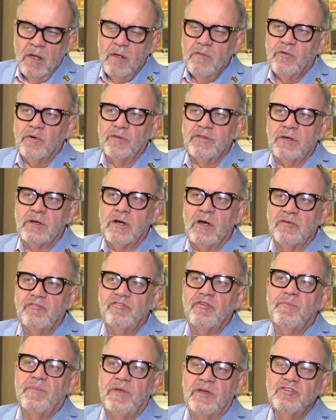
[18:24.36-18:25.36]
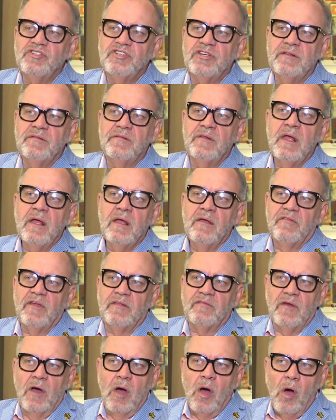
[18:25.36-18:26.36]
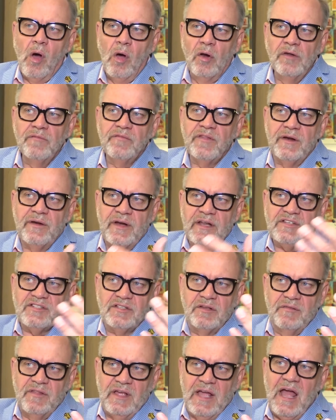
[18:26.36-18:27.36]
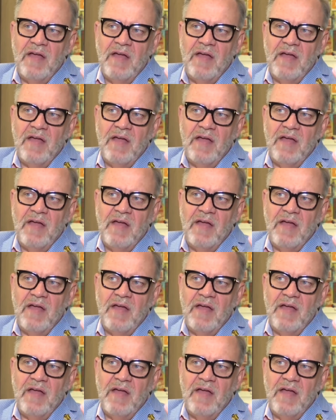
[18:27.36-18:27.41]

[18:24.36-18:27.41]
for the contribution that the whole of the rest of the